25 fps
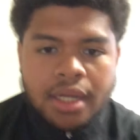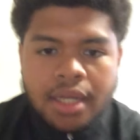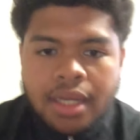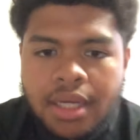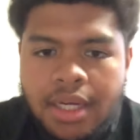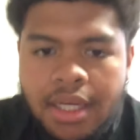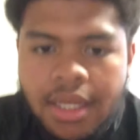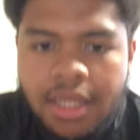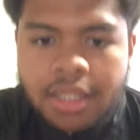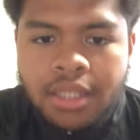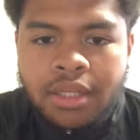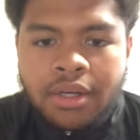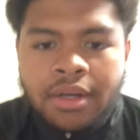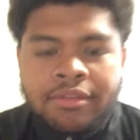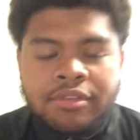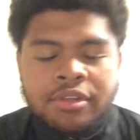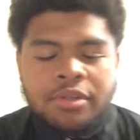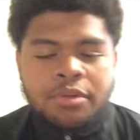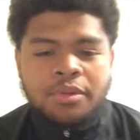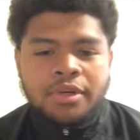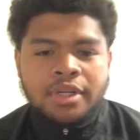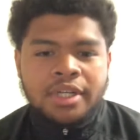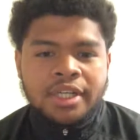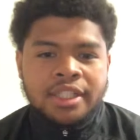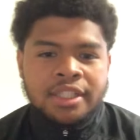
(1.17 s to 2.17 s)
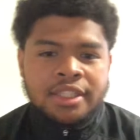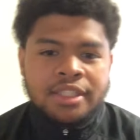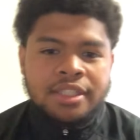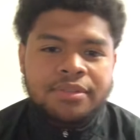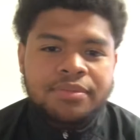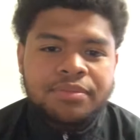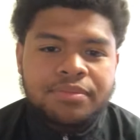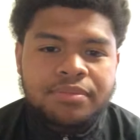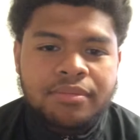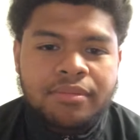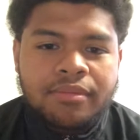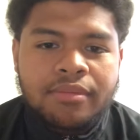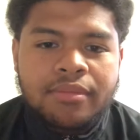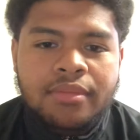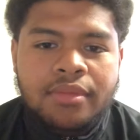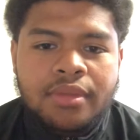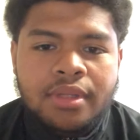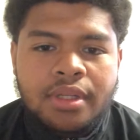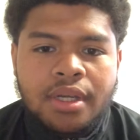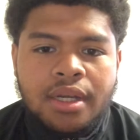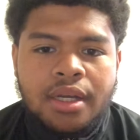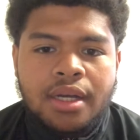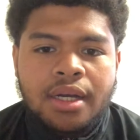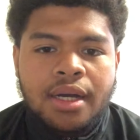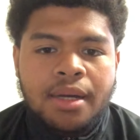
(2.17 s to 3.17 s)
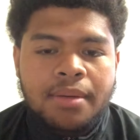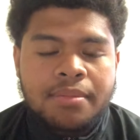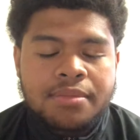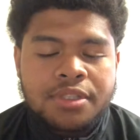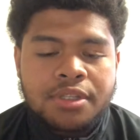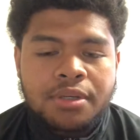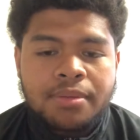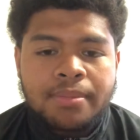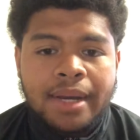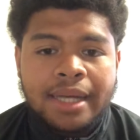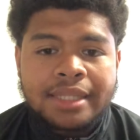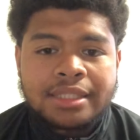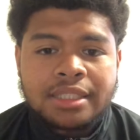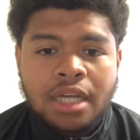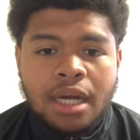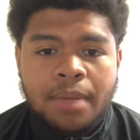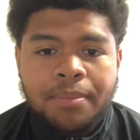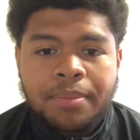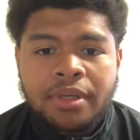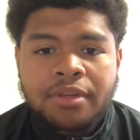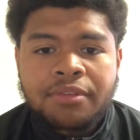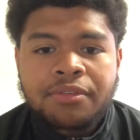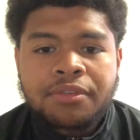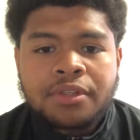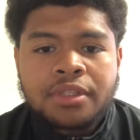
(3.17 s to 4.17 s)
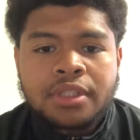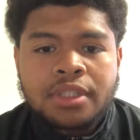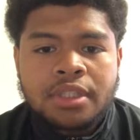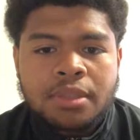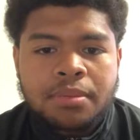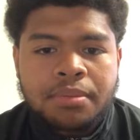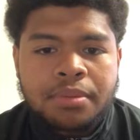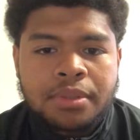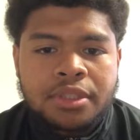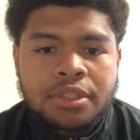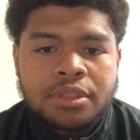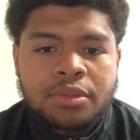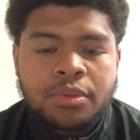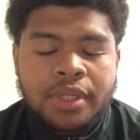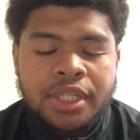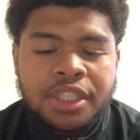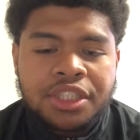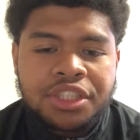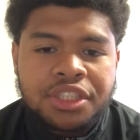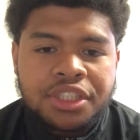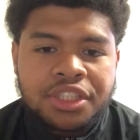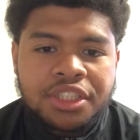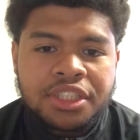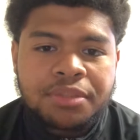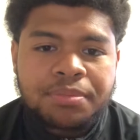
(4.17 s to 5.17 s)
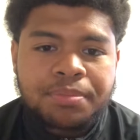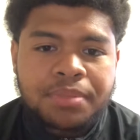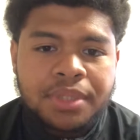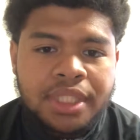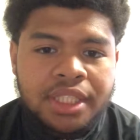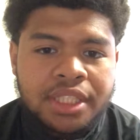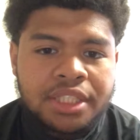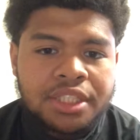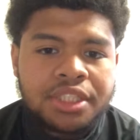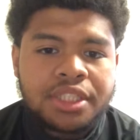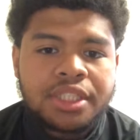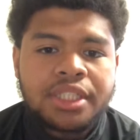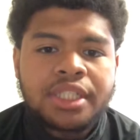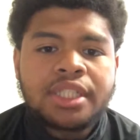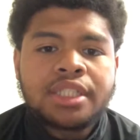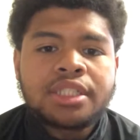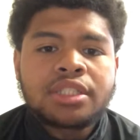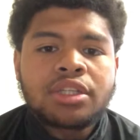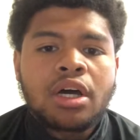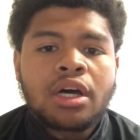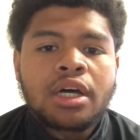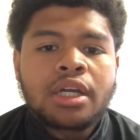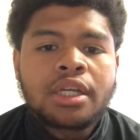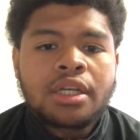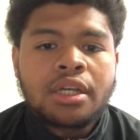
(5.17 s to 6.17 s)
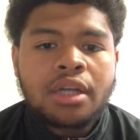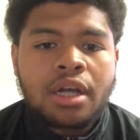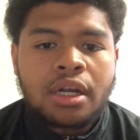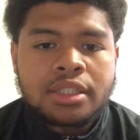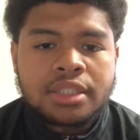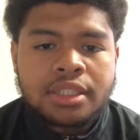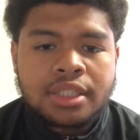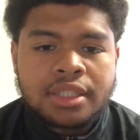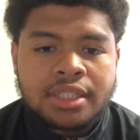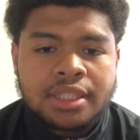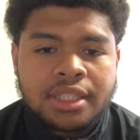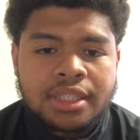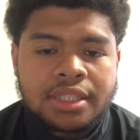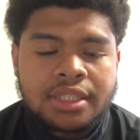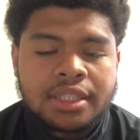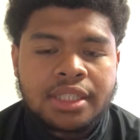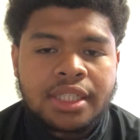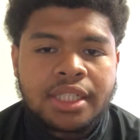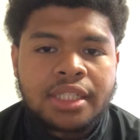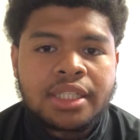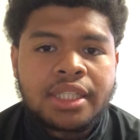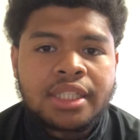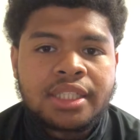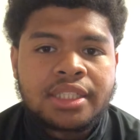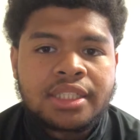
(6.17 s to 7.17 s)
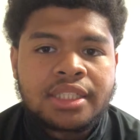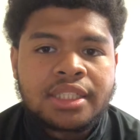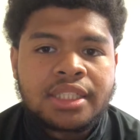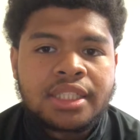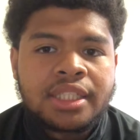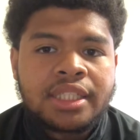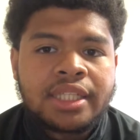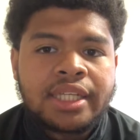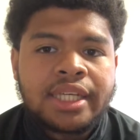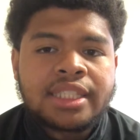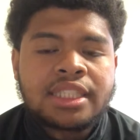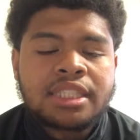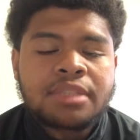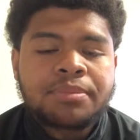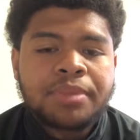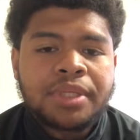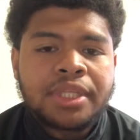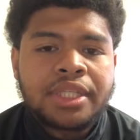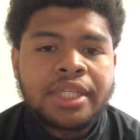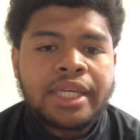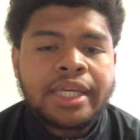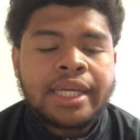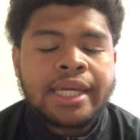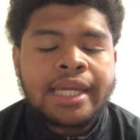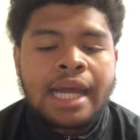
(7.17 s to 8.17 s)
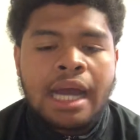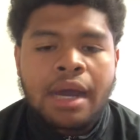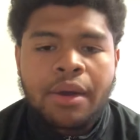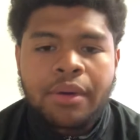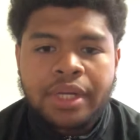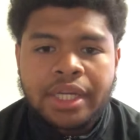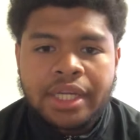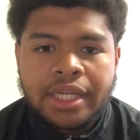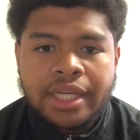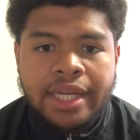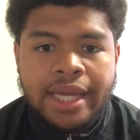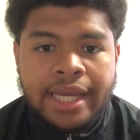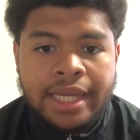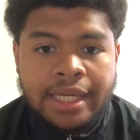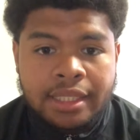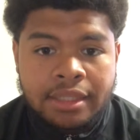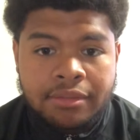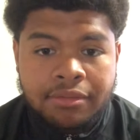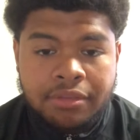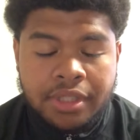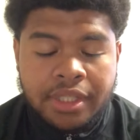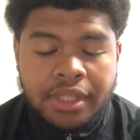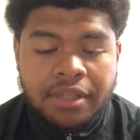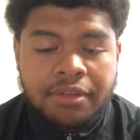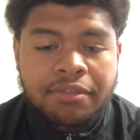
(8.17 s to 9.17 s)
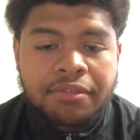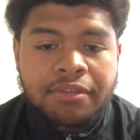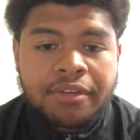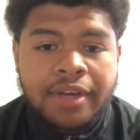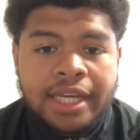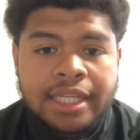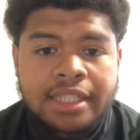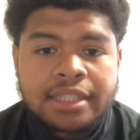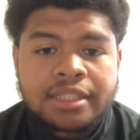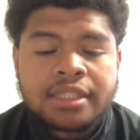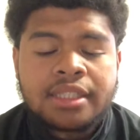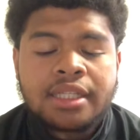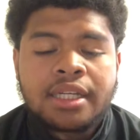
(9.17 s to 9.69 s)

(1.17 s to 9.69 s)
Hello, everyone. So my topic for the persuasion speech is on narcissistic listening and speaking and how it can negatively affect